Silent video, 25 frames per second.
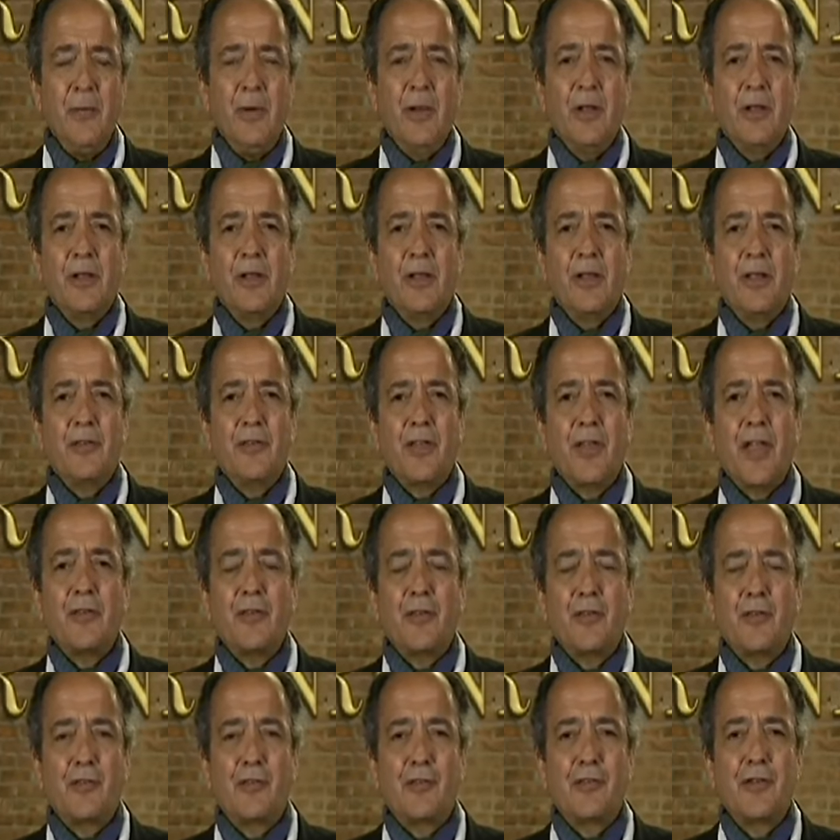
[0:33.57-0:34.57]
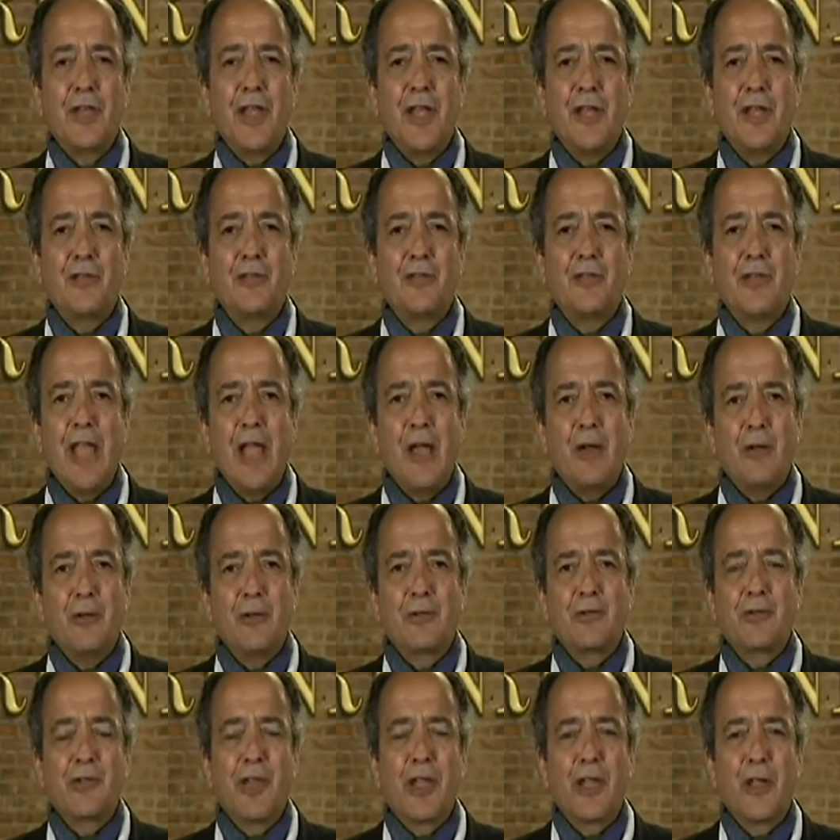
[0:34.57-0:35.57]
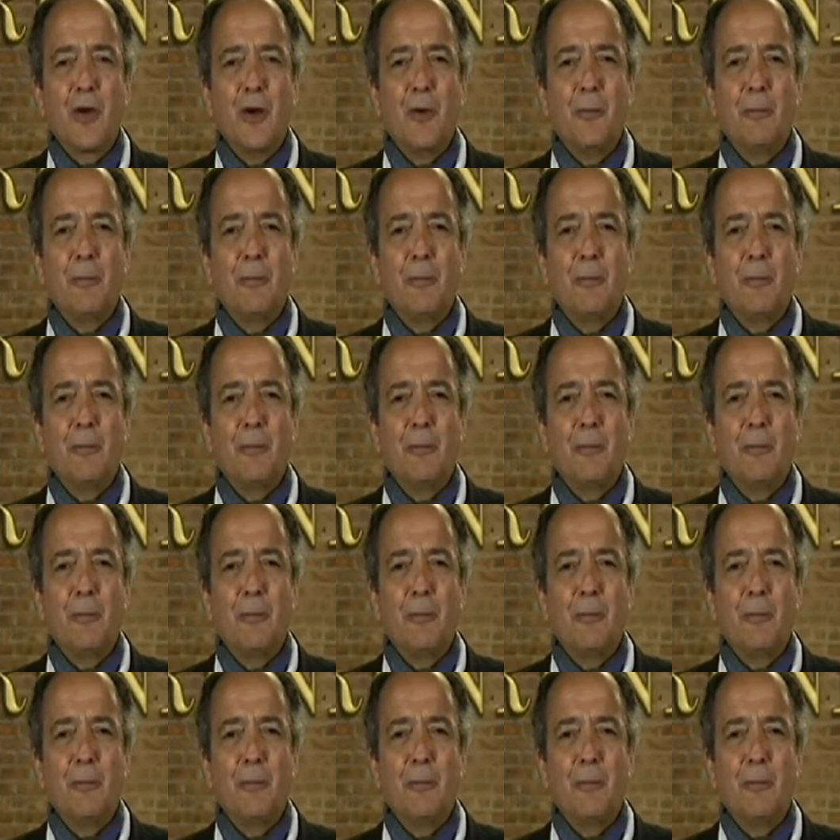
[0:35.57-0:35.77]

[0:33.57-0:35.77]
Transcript: Well, as it stands now, it looks like